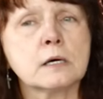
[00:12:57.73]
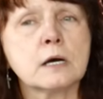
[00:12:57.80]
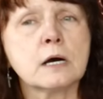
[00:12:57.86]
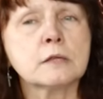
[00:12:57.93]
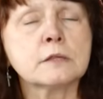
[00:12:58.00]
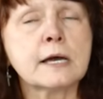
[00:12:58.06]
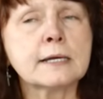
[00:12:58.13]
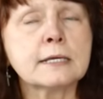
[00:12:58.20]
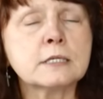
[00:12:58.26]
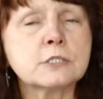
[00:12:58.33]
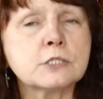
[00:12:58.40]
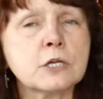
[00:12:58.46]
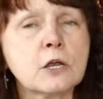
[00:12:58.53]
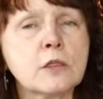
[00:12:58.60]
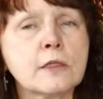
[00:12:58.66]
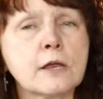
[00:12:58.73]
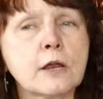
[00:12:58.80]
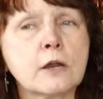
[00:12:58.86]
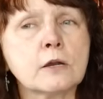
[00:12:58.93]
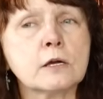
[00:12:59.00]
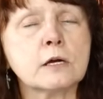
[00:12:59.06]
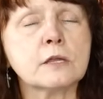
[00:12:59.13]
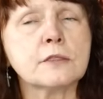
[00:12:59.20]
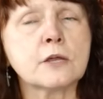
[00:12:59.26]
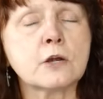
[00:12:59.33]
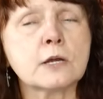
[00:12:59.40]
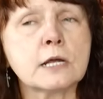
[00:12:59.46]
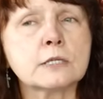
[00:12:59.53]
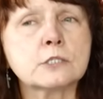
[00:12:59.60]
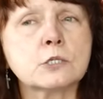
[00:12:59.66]
Uh, like and share there. Uh,
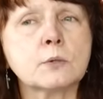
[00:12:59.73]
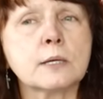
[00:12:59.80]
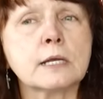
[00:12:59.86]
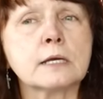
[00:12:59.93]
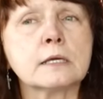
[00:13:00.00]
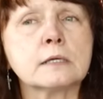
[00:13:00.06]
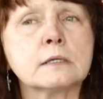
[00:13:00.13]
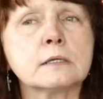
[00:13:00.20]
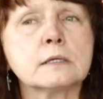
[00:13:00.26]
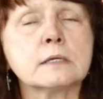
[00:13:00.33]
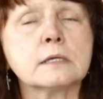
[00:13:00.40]
they're not doing it,